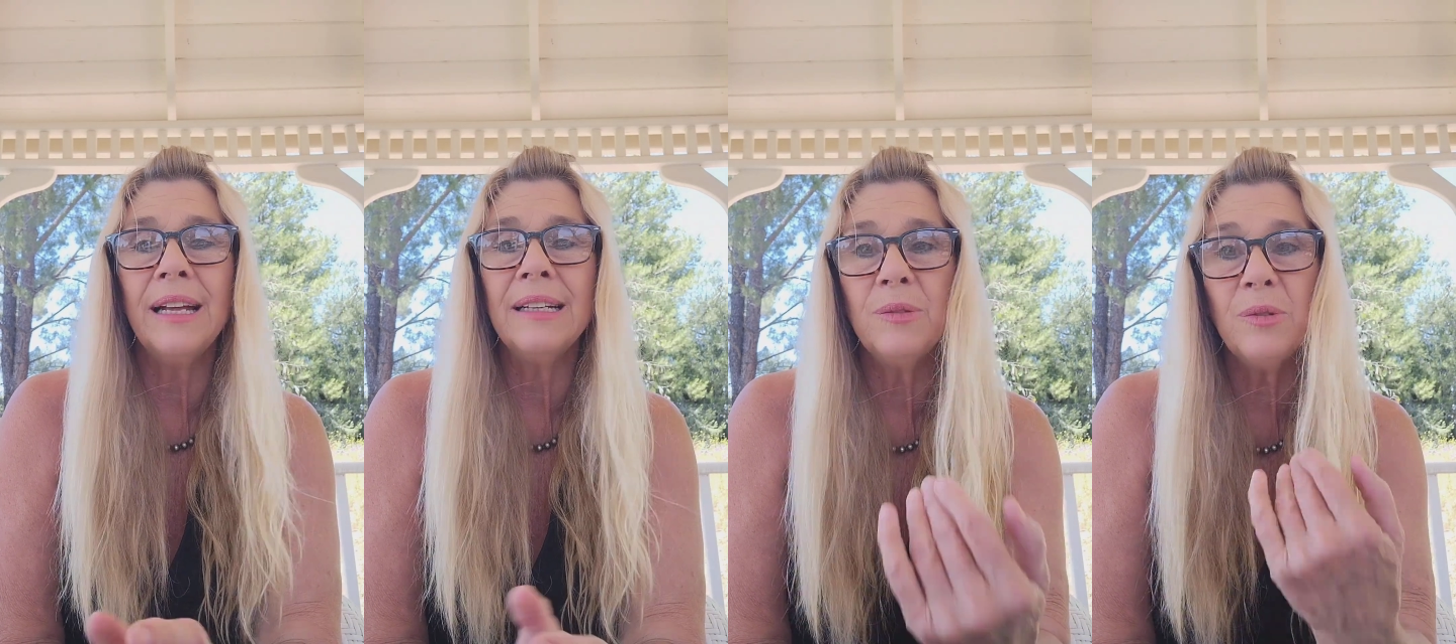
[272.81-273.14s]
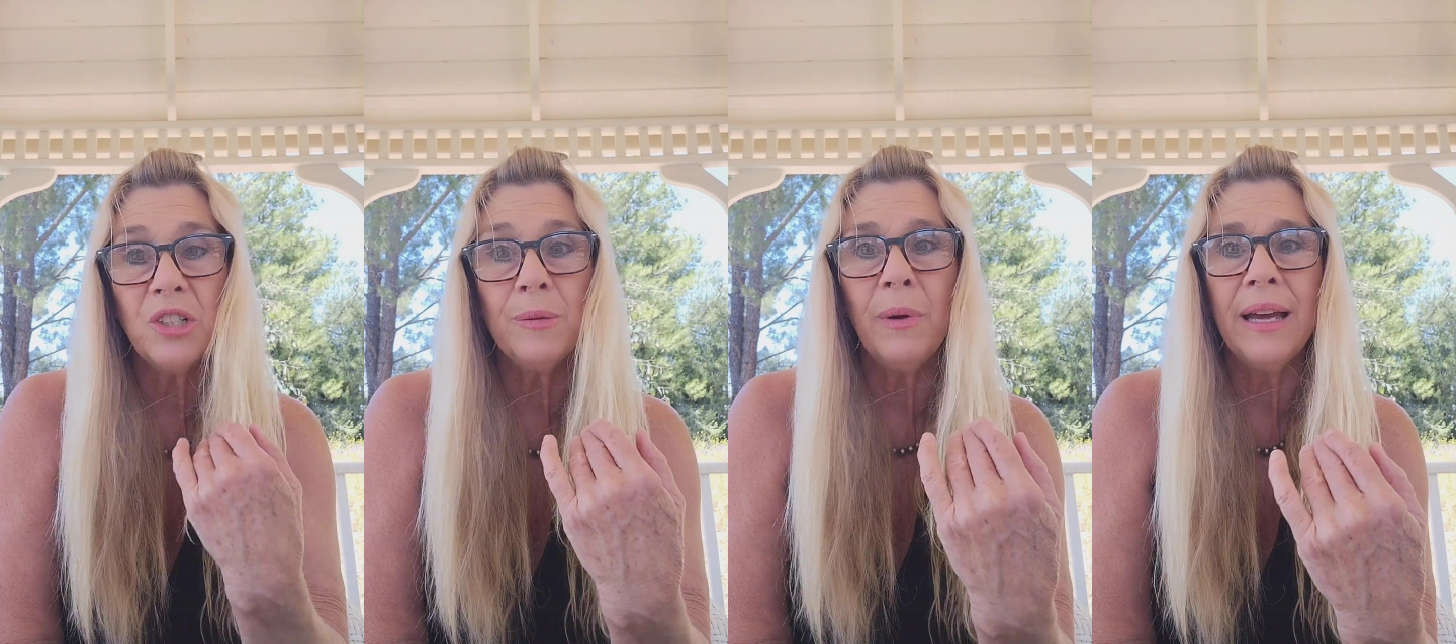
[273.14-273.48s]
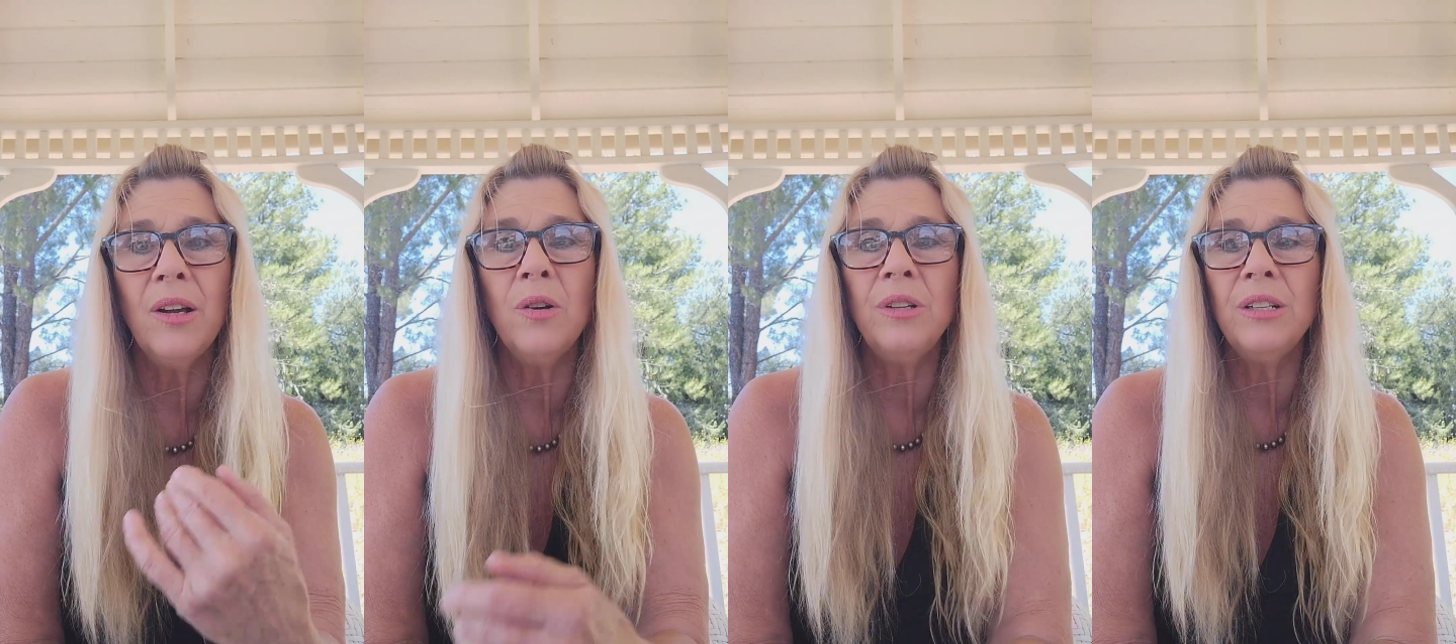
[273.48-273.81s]
That's just
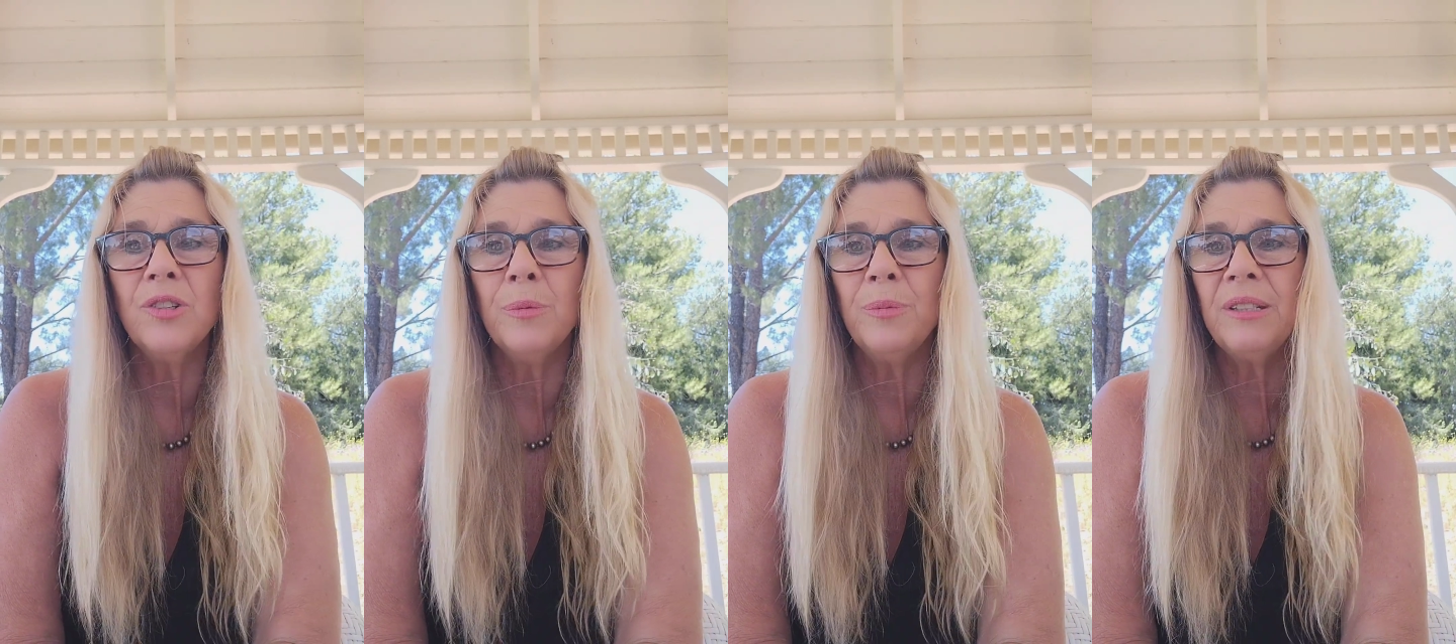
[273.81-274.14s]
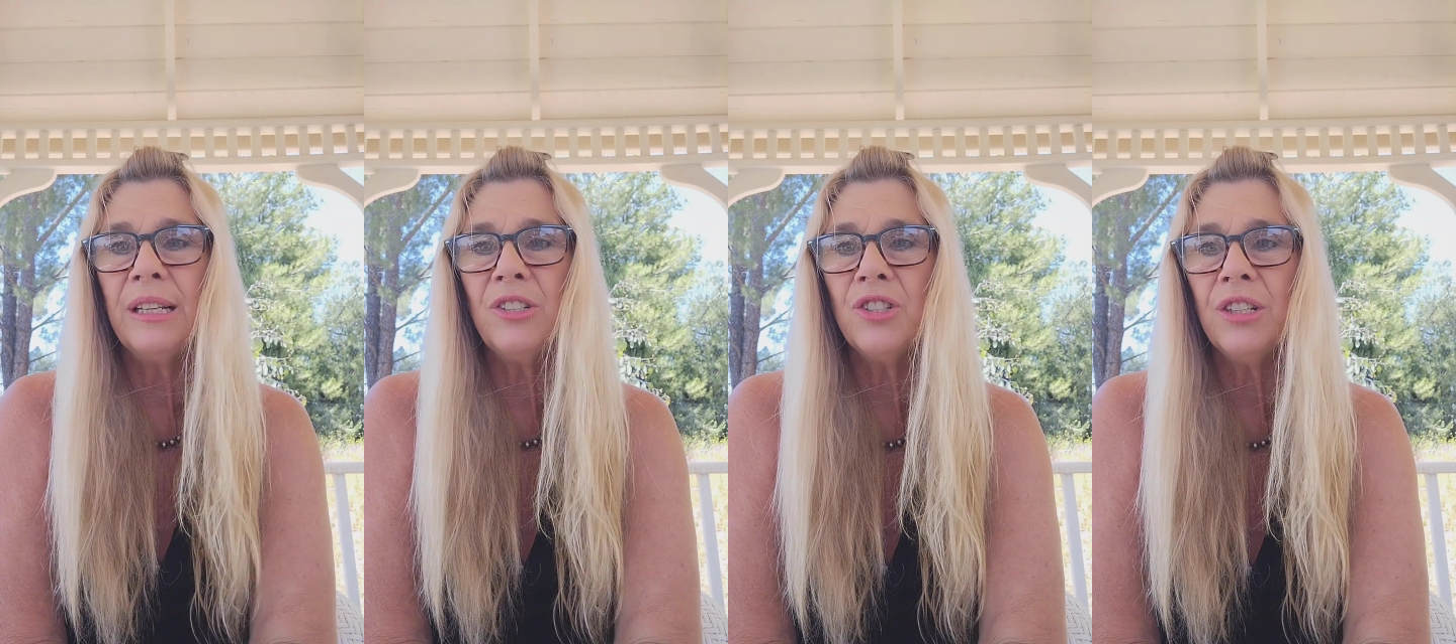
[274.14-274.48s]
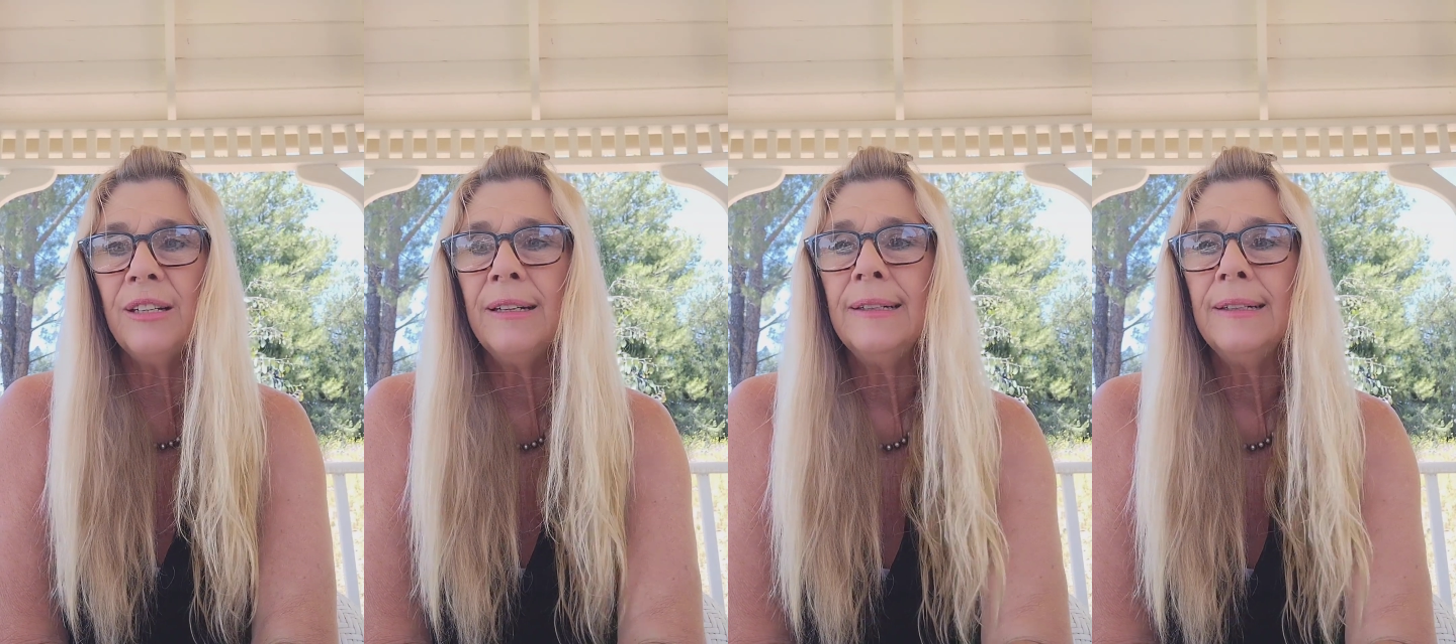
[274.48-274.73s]
my own interpretation.